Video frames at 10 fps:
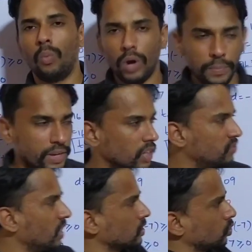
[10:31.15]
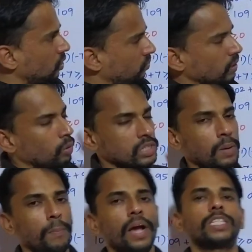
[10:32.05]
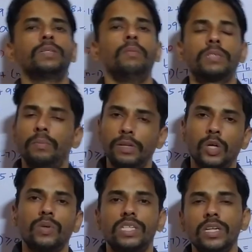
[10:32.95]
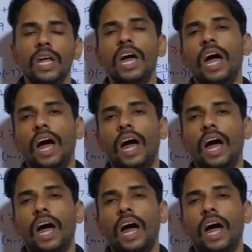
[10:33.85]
Why? Because we are asked to find what is the maximum sum in the question,